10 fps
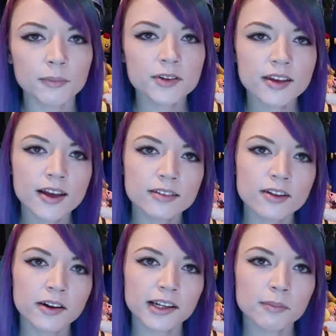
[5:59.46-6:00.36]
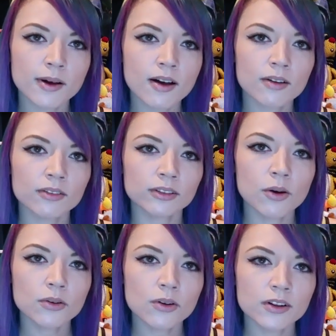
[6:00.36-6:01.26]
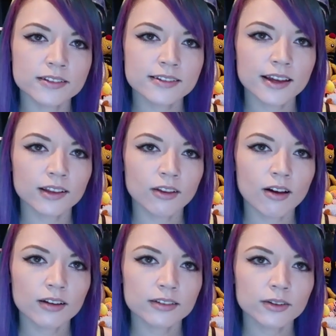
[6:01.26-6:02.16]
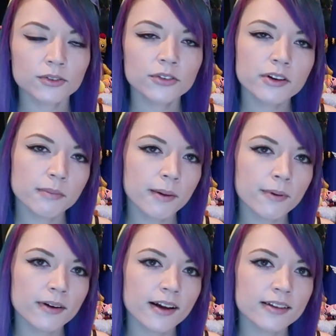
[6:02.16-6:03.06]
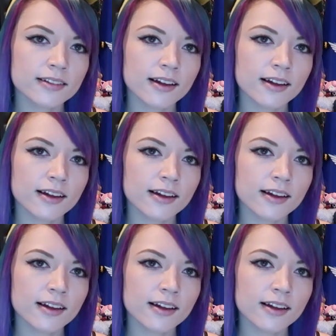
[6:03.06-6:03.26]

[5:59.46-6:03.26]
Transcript: Number 10 is talking about local and state laws. So just remember, guys,